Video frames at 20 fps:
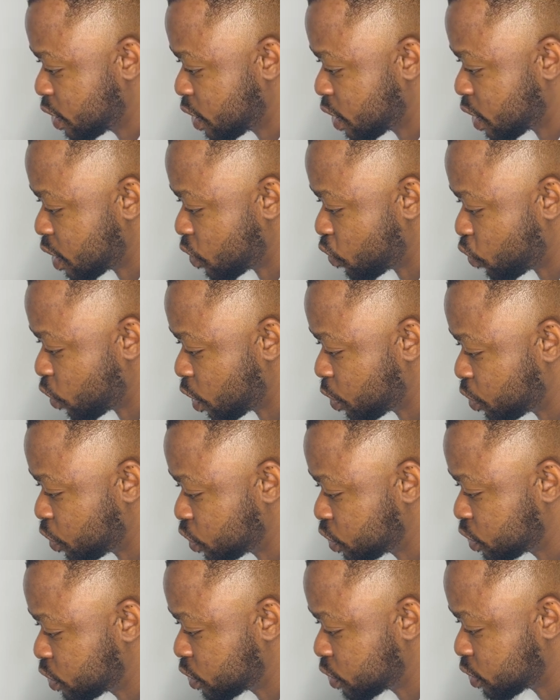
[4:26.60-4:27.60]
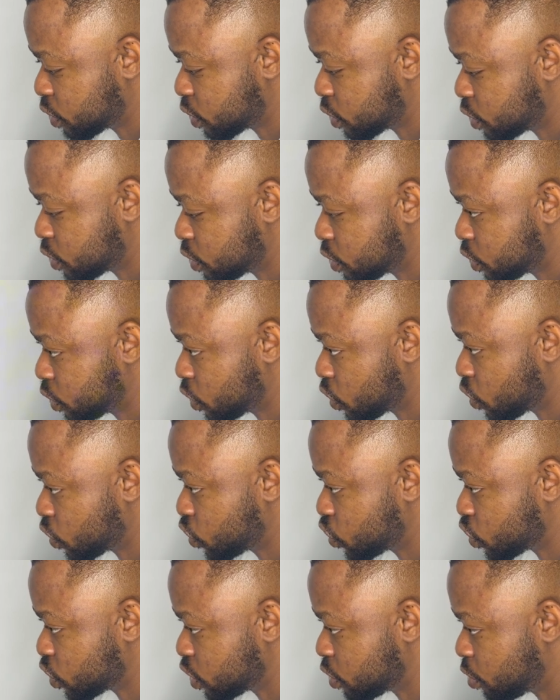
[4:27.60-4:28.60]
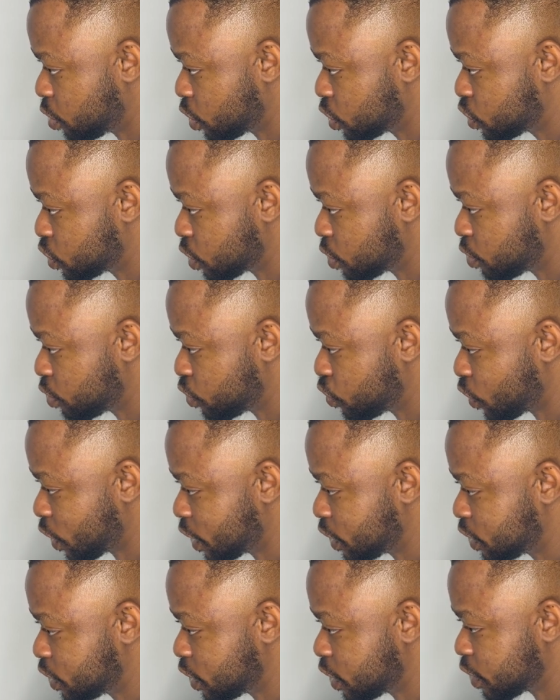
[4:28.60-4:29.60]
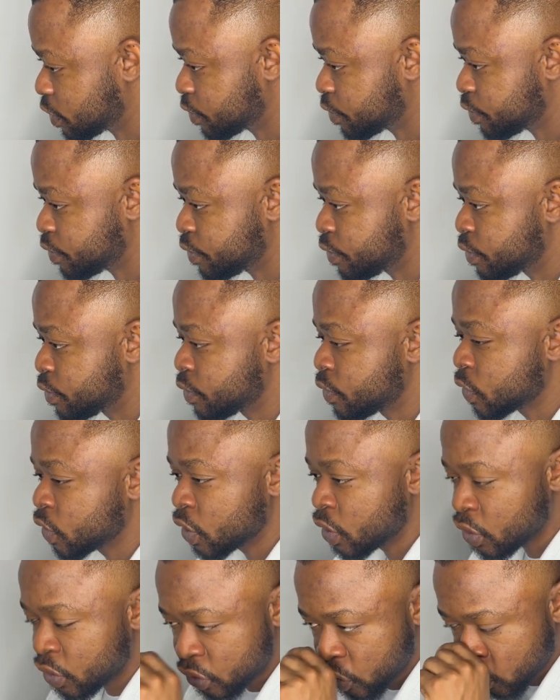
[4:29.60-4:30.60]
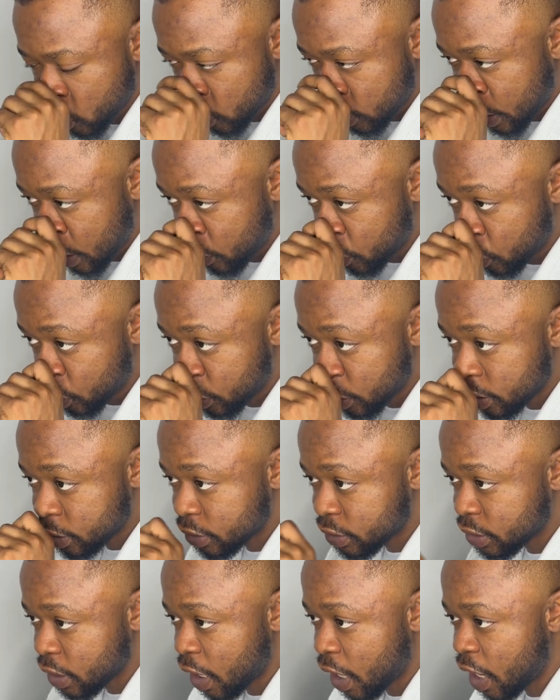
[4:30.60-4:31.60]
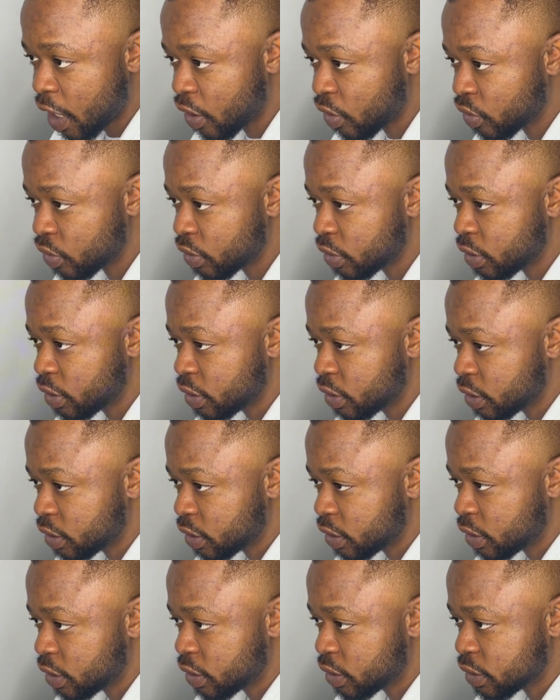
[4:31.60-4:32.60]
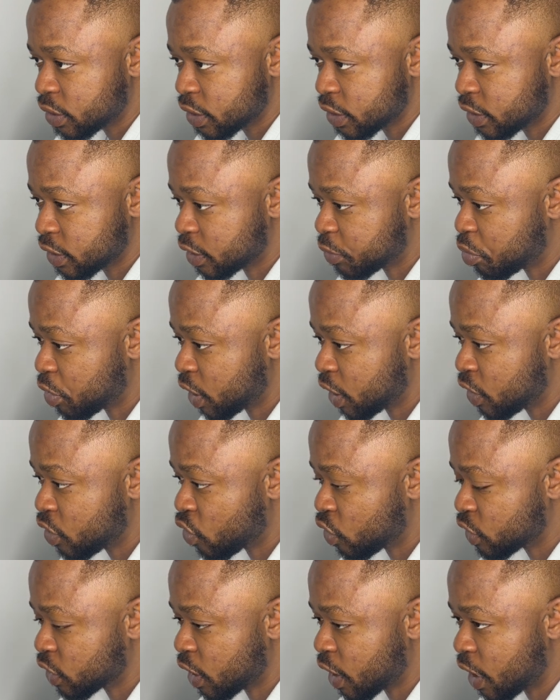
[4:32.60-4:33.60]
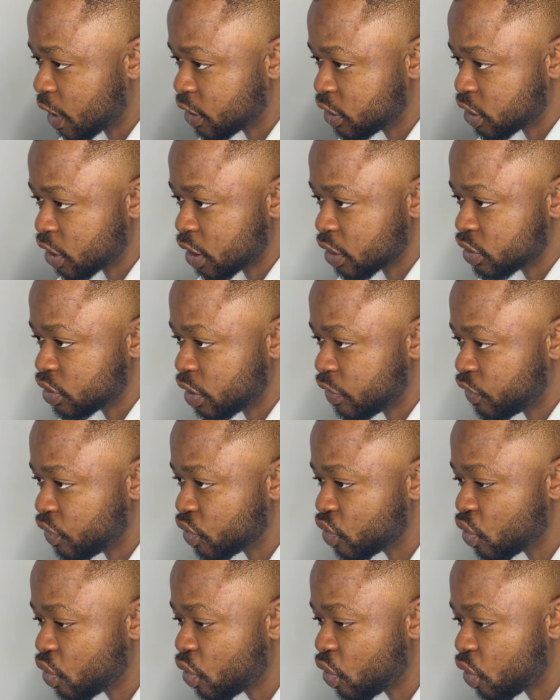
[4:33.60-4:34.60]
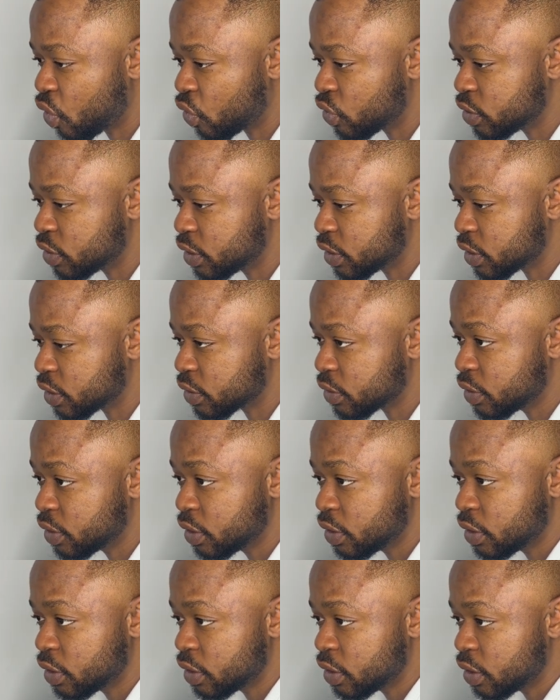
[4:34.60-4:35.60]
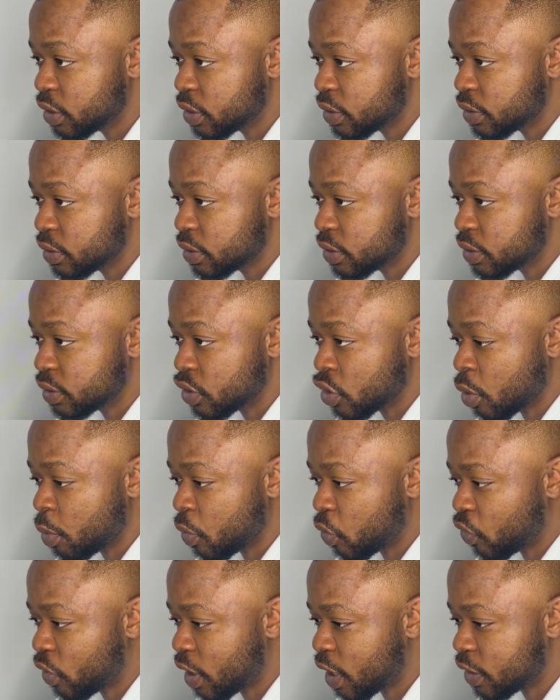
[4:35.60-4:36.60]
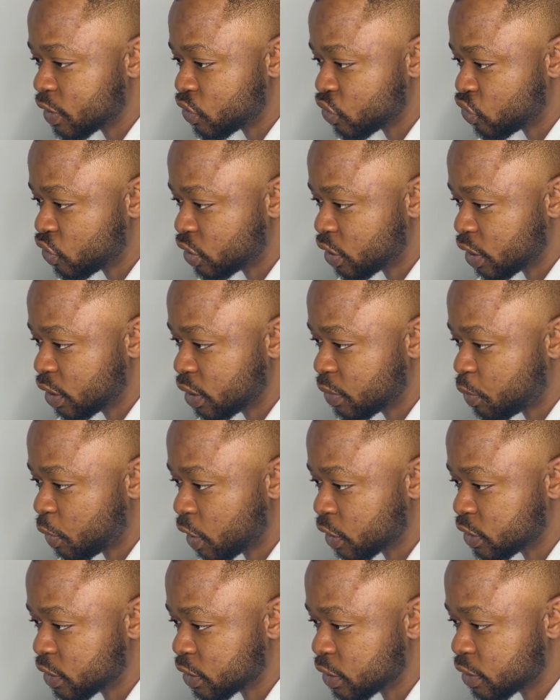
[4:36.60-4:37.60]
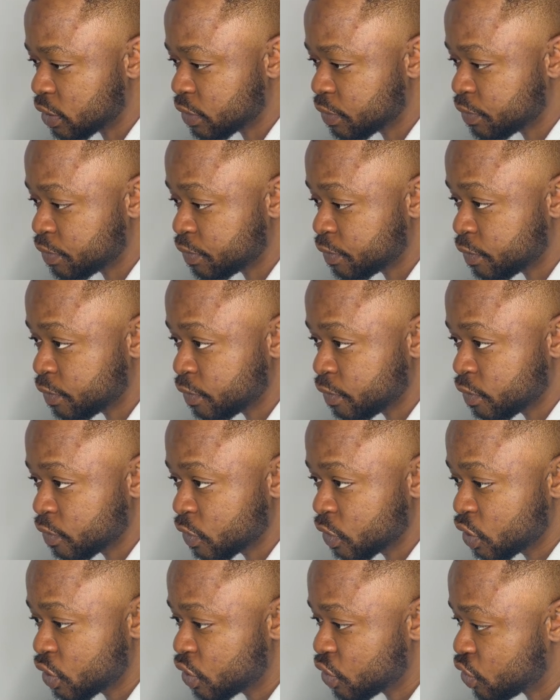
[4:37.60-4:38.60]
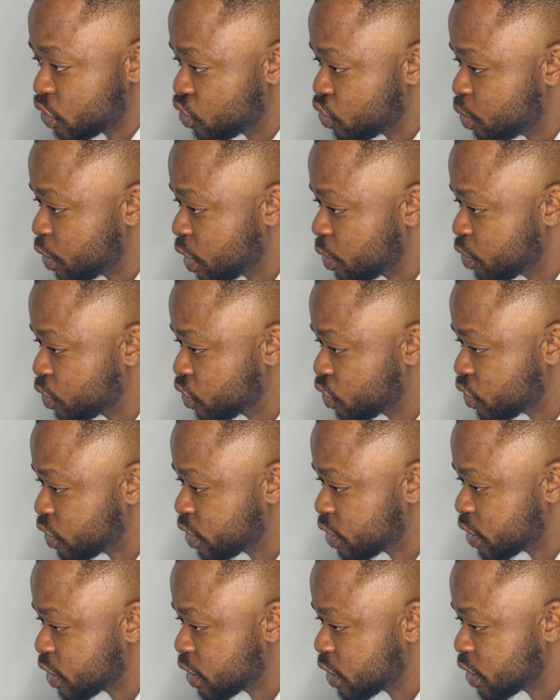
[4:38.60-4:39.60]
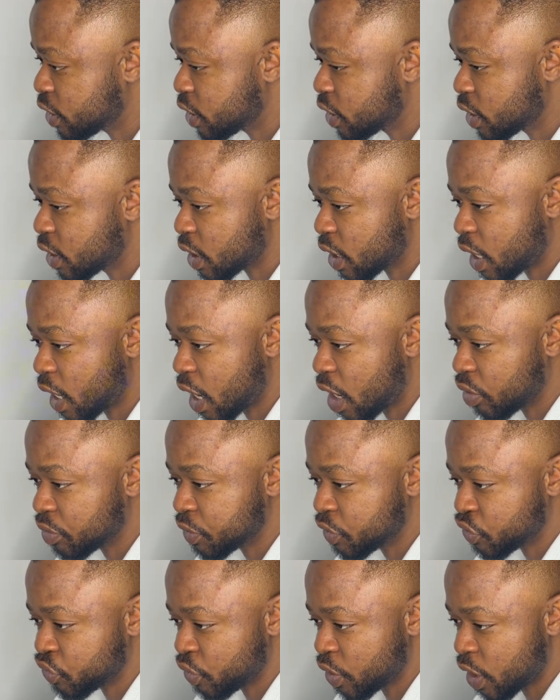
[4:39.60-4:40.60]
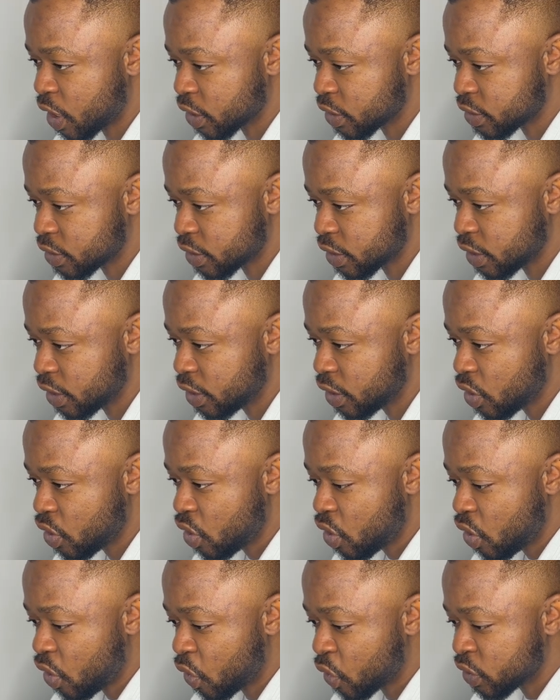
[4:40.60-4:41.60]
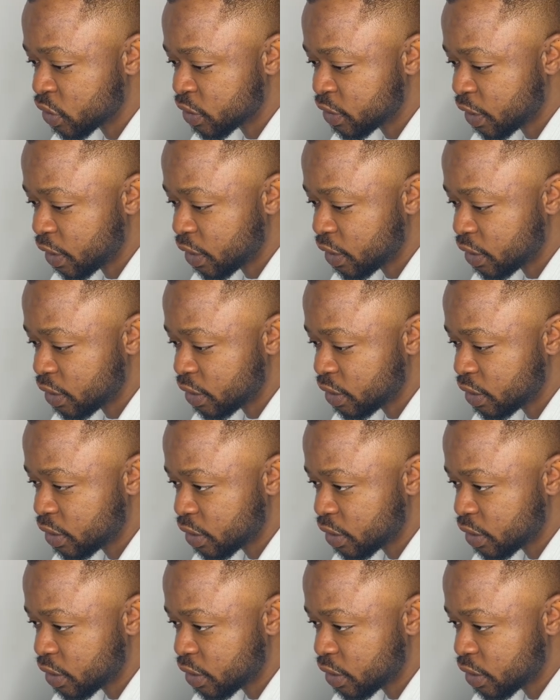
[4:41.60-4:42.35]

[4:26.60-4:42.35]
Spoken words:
and one more touch on the bottom right here. So now look at how this is playing on the line chart. So if you go on the normal candlestick pattern, you'll be able to see how it reacts. See, on the daily,